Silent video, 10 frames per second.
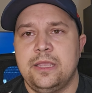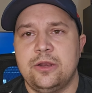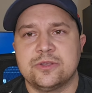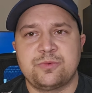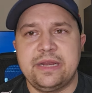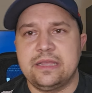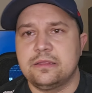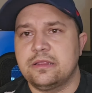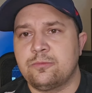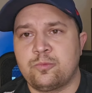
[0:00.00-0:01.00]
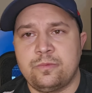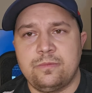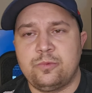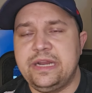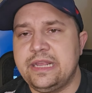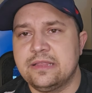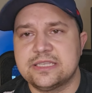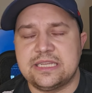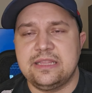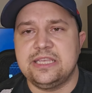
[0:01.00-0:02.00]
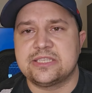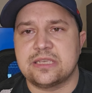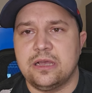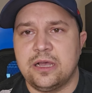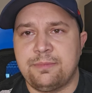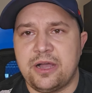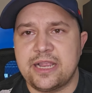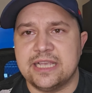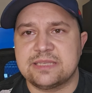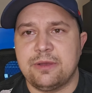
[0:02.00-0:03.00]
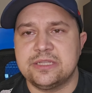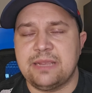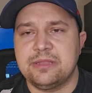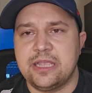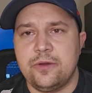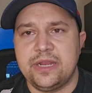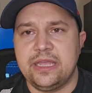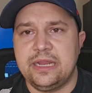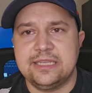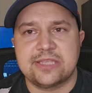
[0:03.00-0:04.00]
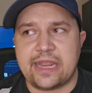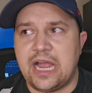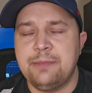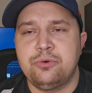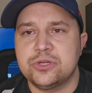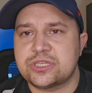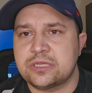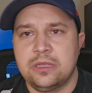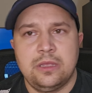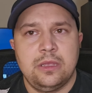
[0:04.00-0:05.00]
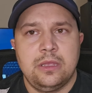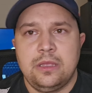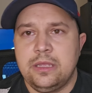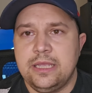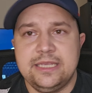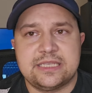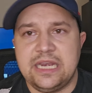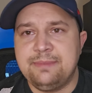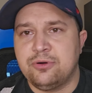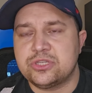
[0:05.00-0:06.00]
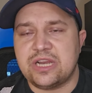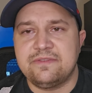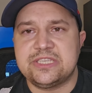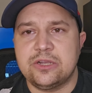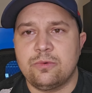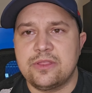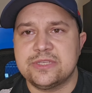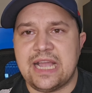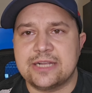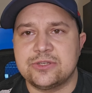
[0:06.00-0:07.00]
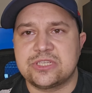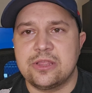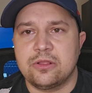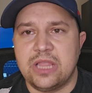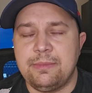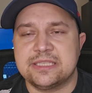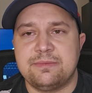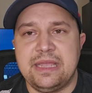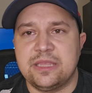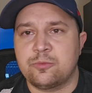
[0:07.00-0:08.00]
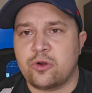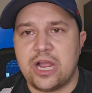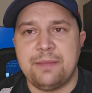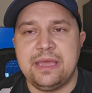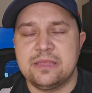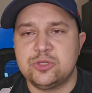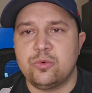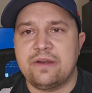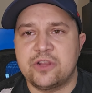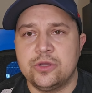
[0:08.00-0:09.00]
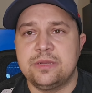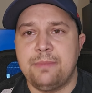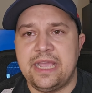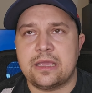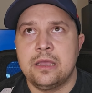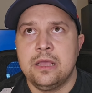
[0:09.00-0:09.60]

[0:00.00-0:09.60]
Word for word: You know, I was reading, reading and listening to these uh, podcasts about Damien Leone, and he's like, I pushed. He said he pushed every single one of those actors to their limits, made them cry, made them do whatever he could to make